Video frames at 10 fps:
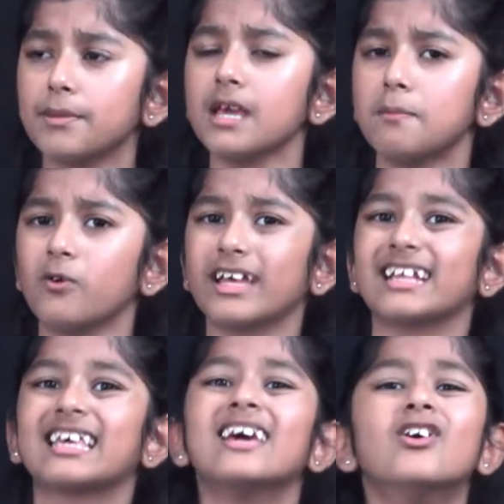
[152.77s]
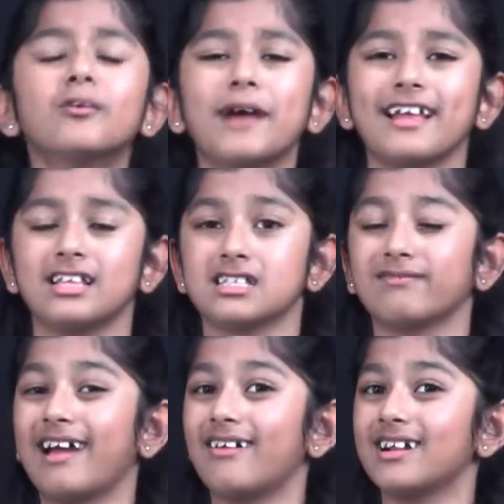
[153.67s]
people get killed by this
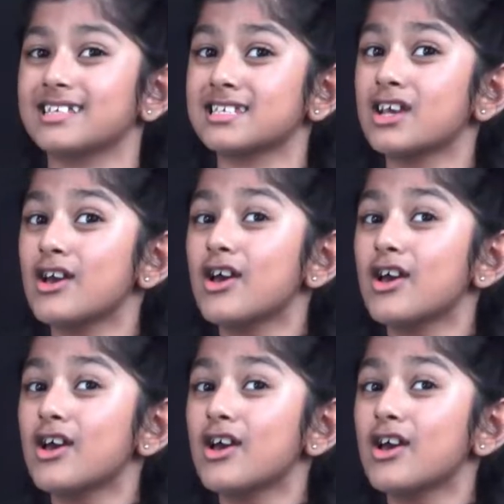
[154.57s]
virus?